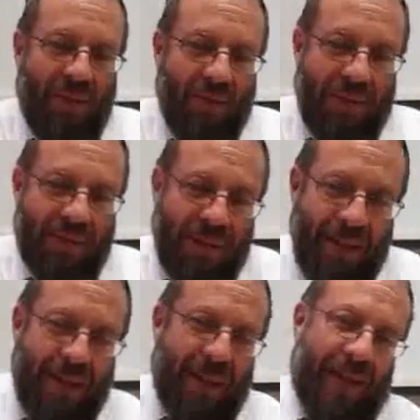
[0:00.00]
we
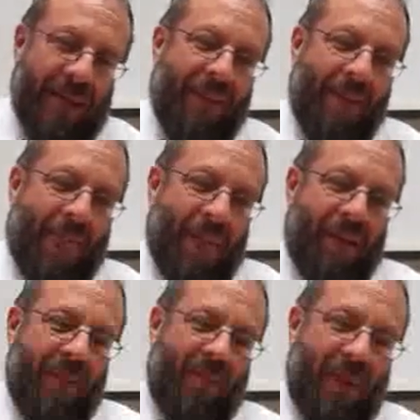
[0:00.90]
see that
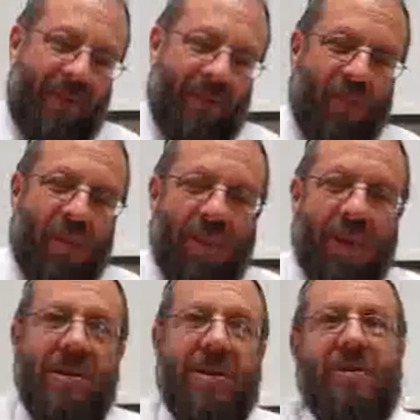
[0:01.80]
if a
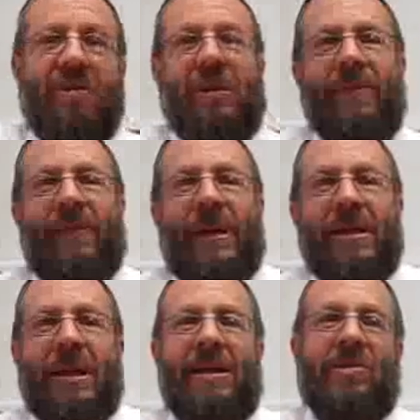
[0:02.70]
person would, in
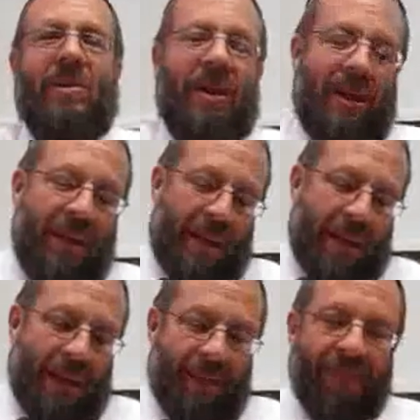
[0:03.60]
fact, actually
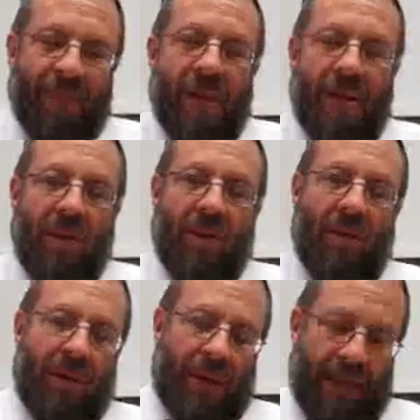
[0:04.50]
um,
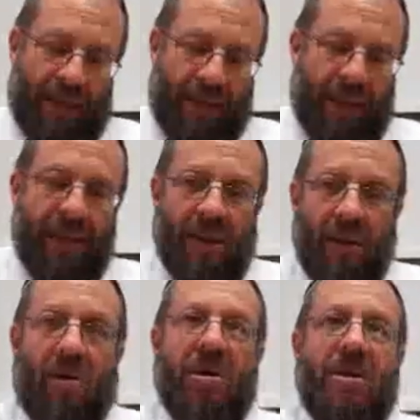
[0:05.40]
look at the
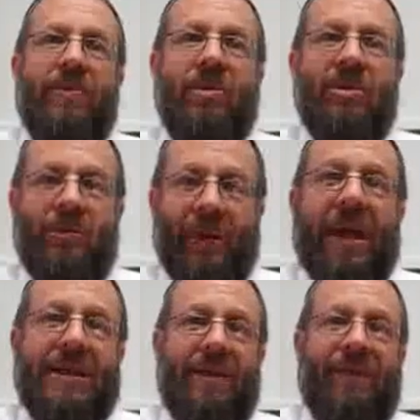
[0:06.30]
course of Jewish
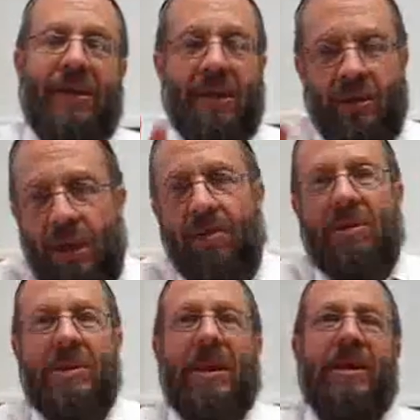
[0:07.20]
philosophy in a
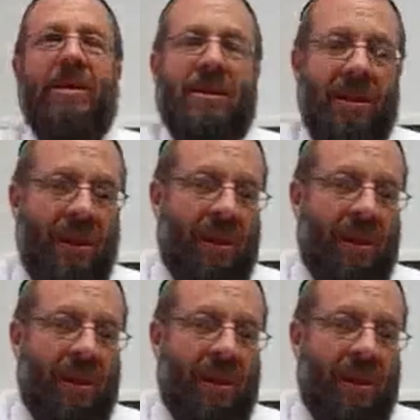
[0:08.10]
general sense,